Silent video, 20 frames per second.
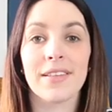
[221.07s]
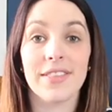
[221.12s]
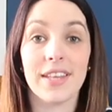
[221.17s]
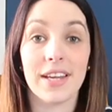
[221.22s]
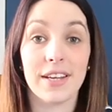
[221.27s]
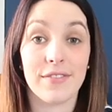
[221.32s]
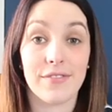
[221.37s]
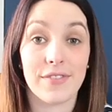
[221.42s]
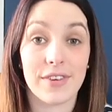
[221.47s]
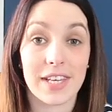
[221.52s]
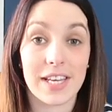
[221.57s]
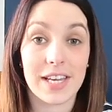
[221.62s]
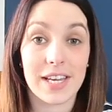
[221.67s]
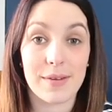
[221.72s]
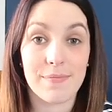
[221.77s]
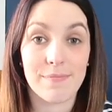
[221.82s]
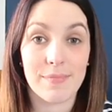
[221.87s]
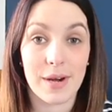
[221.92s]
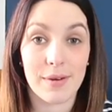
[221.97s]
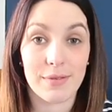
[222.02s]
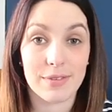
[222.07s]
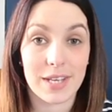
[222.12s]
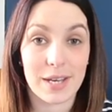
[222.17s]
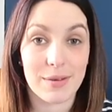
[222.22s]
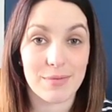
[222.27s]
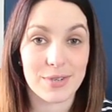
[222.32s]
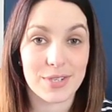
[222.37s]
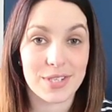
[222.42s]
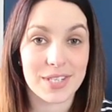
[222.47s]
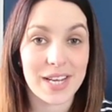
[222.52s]
Thankfully, Matt was
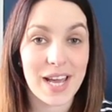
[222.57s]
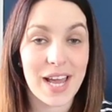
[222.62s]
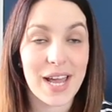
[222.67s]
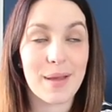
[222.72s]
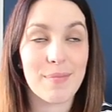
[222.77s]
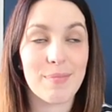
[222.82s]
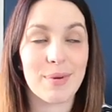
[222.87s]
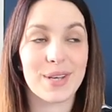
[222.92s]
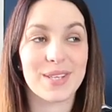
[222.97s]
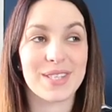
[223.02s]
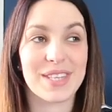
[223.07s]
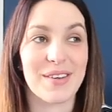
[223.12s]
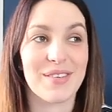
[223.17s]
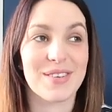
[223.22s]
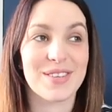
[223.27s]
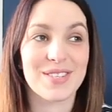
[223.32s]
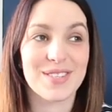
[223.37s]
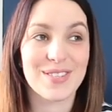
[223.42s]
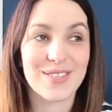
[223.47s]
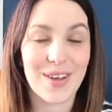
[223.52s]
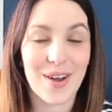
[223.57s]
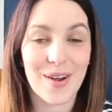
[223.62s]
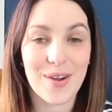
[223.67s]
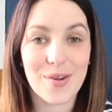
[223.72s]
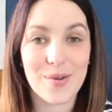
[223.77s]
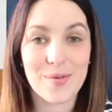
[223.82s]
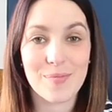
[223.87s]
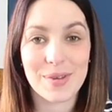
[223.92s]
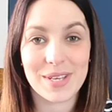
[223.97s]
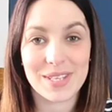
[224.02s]
able to stay because they were
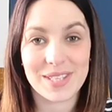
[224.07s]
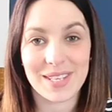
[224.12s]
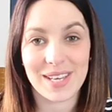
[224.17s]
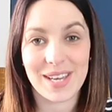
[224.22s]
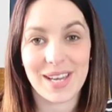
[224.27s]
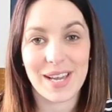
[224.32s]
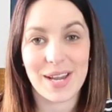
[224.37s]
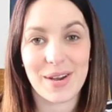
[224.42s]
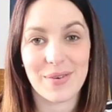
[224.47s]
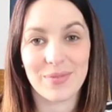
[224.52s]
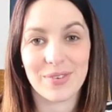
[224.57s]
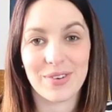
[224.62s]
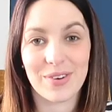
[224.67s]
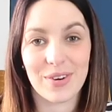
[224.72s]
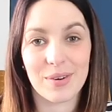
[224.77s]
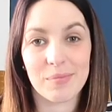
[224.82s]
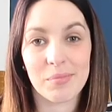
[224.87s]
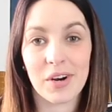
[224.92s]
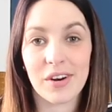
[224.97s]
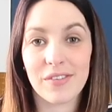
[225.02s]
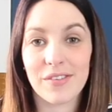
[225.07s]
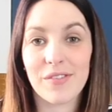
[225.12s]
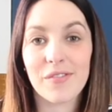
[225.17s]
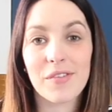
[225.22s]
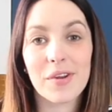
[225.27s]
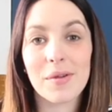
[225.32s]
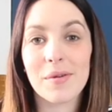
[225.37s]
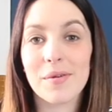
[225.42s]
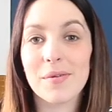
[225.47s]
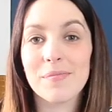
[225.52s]
so busy and we were on a private
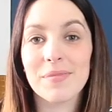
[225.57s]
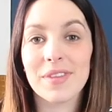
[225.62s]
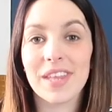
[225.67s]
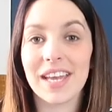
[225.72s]
room.